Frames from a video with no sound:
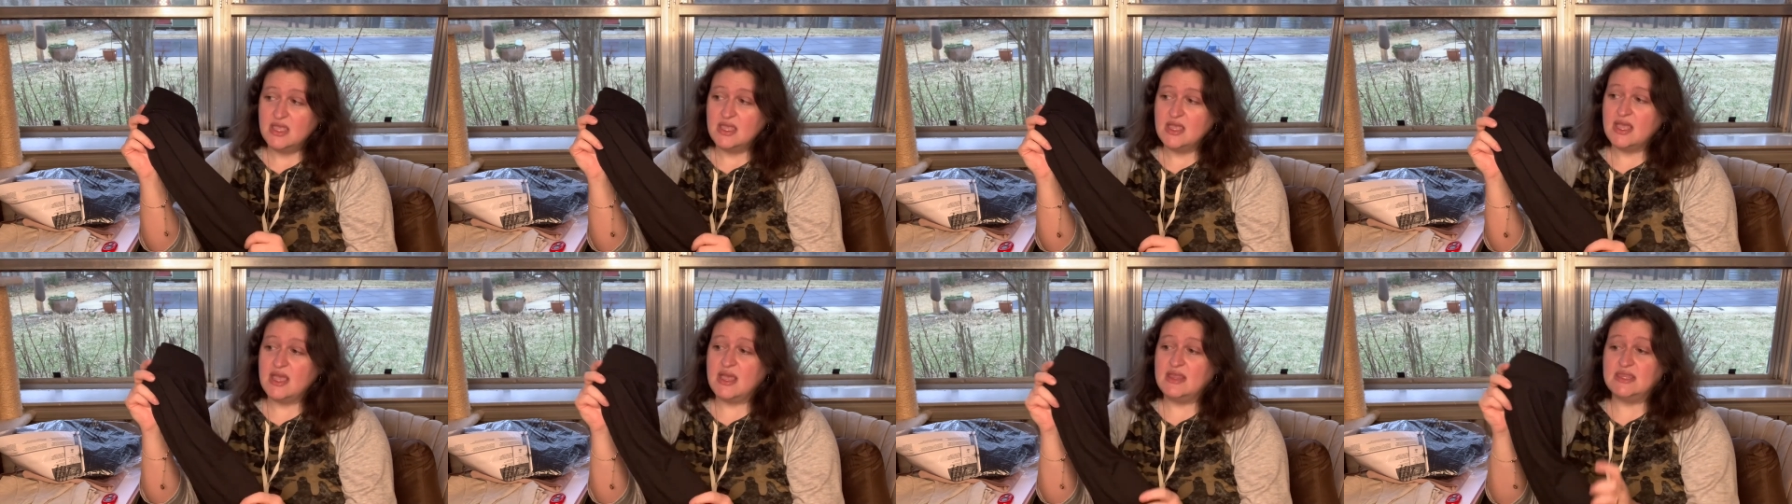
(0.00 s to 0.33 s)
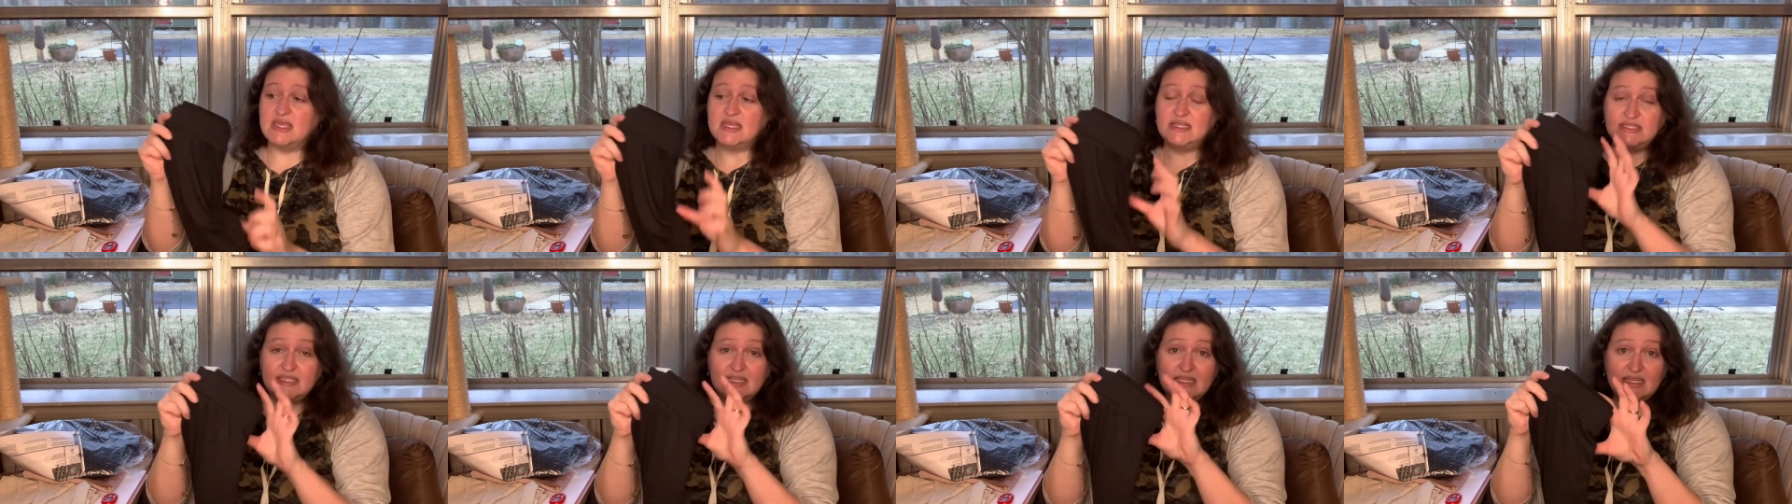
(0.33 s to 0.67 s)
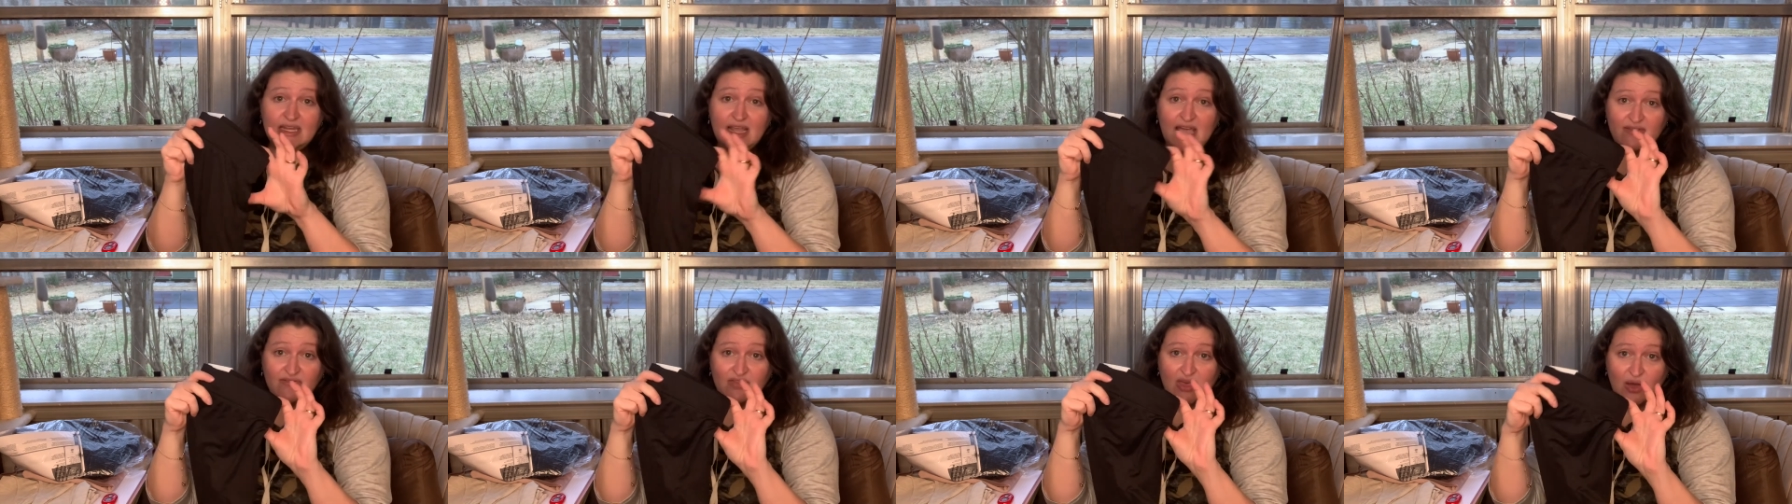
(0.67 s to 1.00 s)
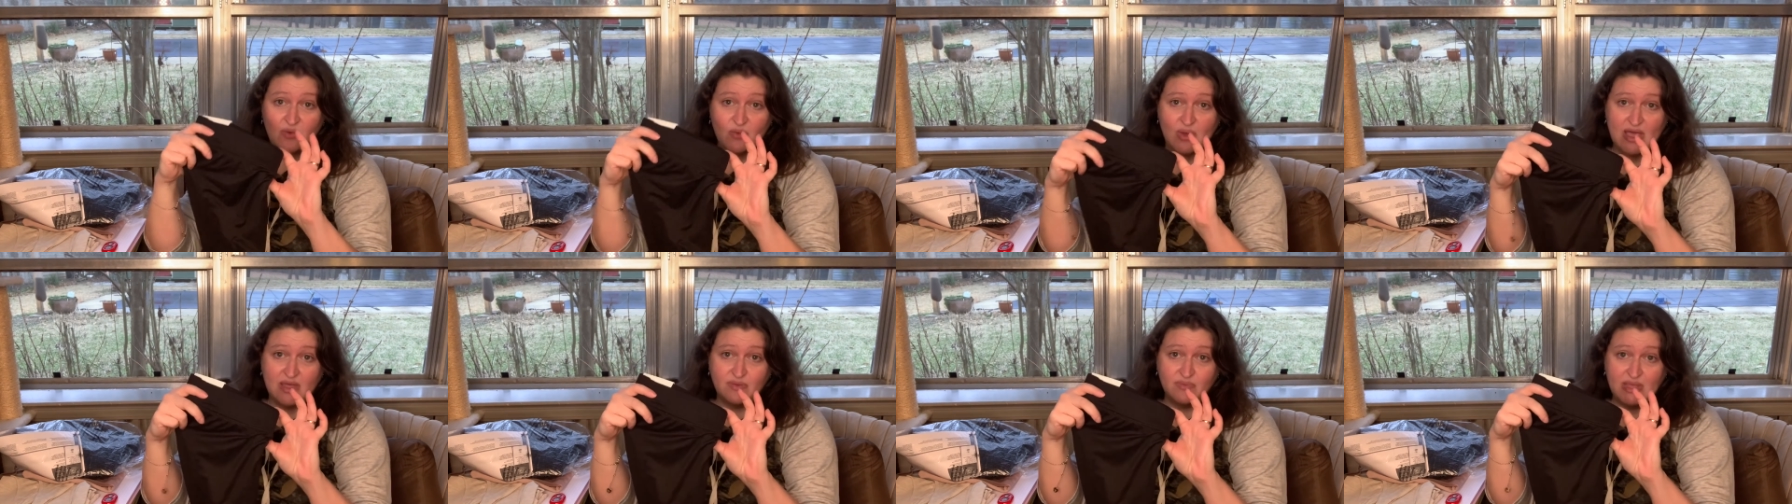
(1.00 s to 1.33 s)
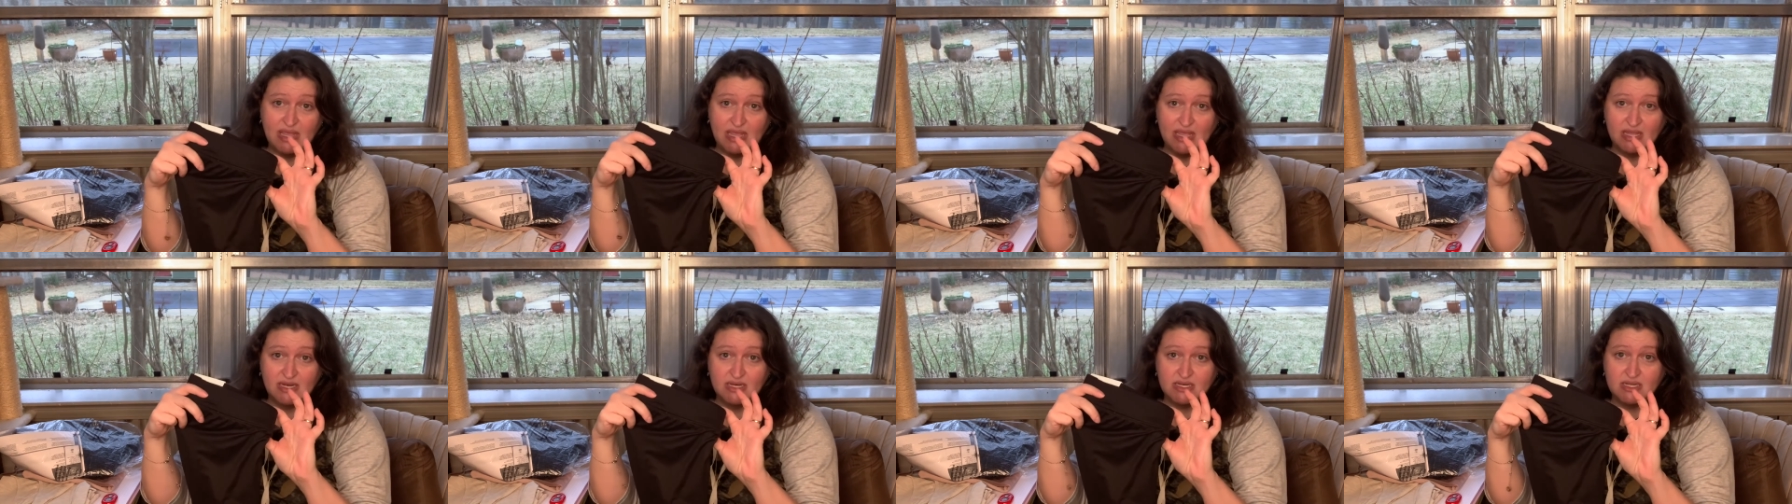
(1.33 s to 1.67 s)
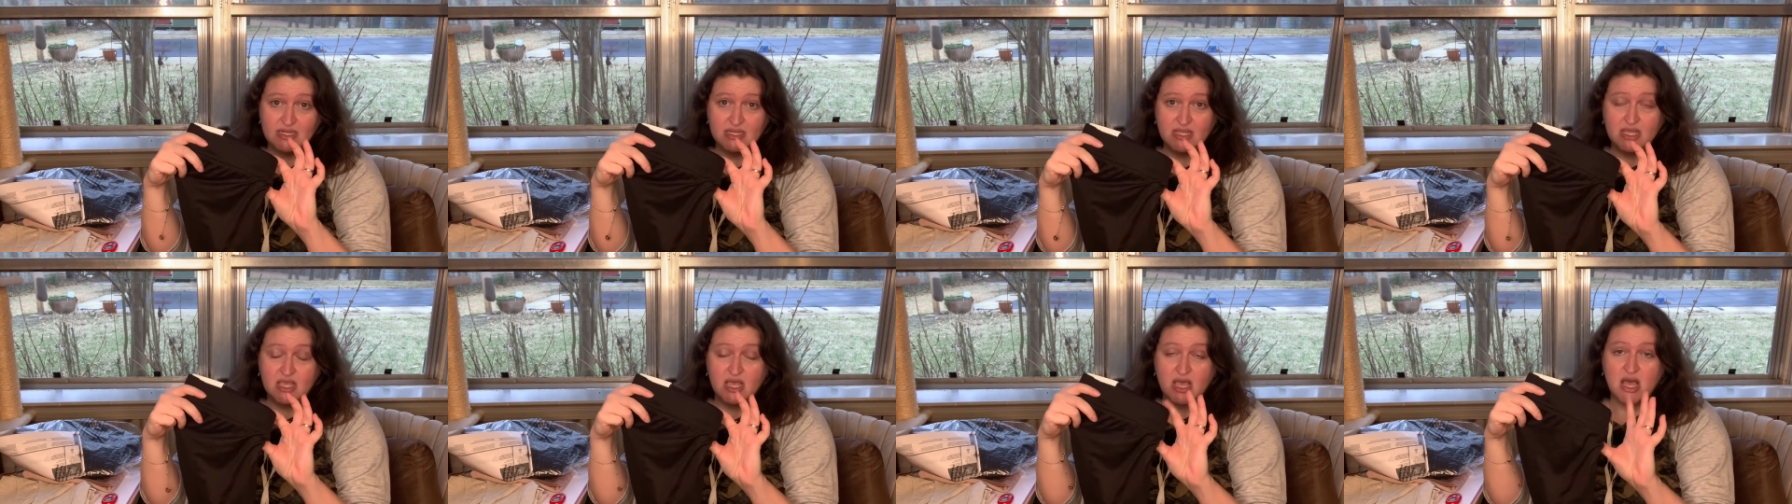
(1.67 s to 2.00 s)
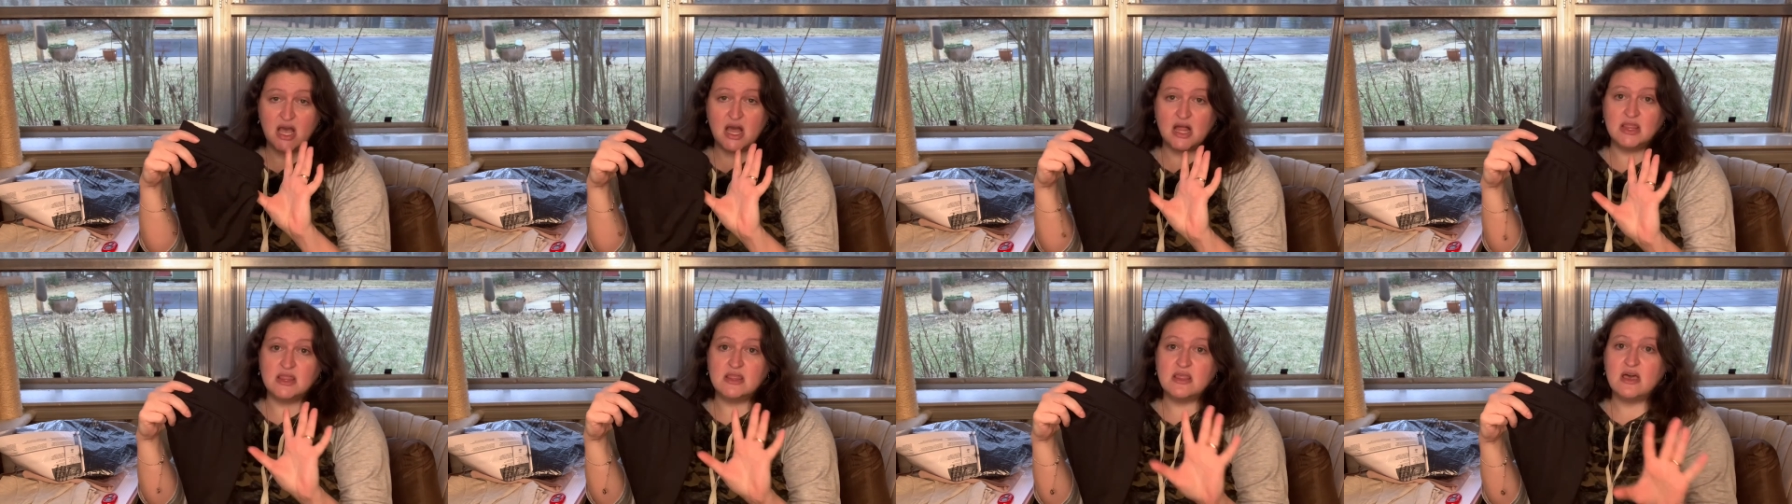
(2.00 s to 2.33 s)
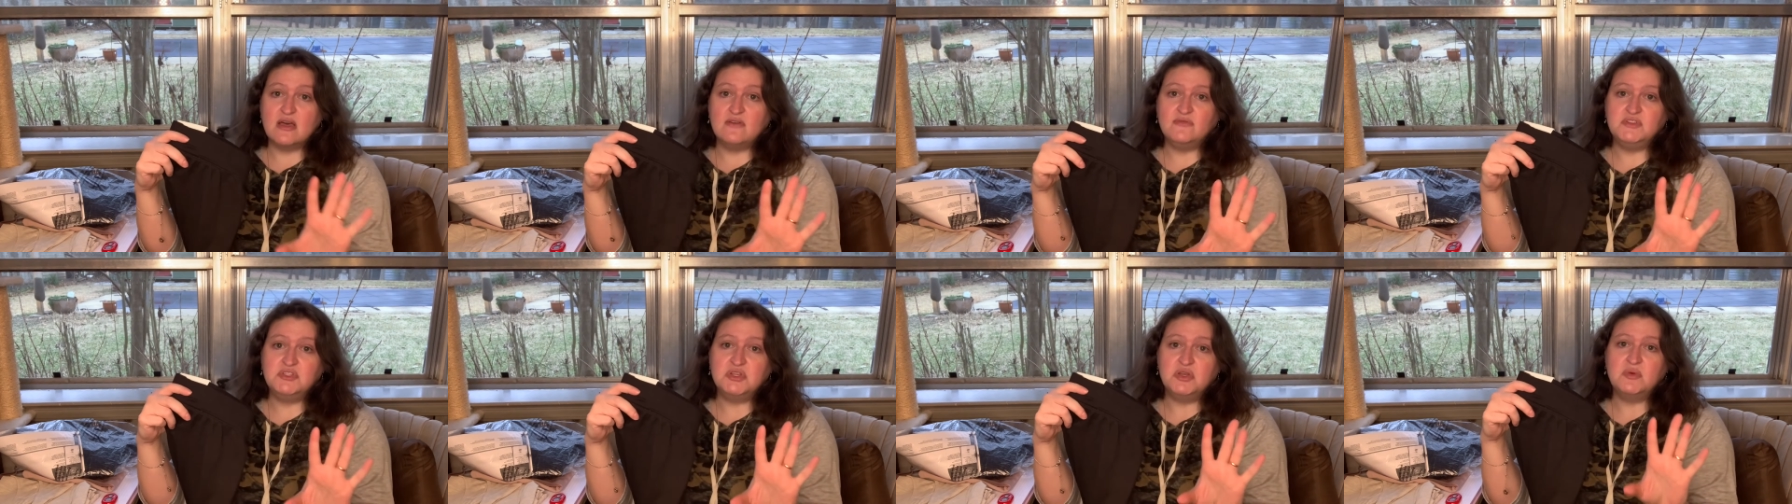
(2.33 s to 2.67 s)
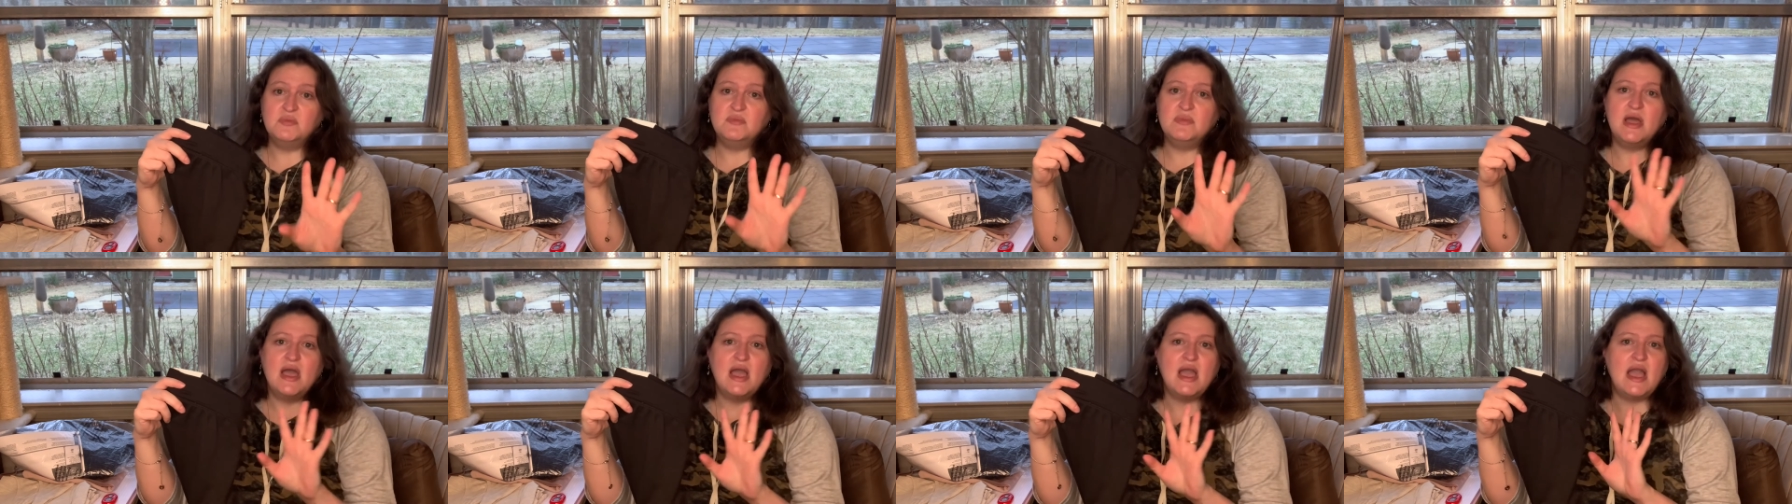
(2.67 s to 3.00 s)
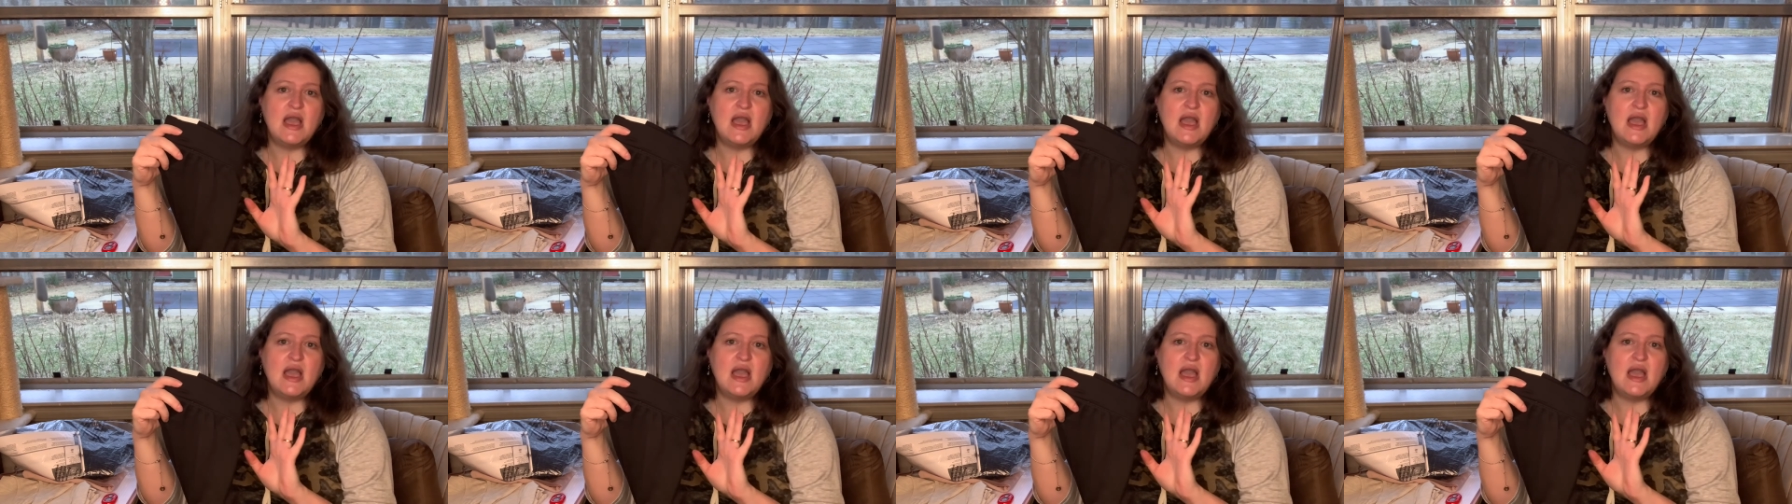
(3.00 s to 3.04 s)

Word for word: And they didn't have that wide band. I loved them.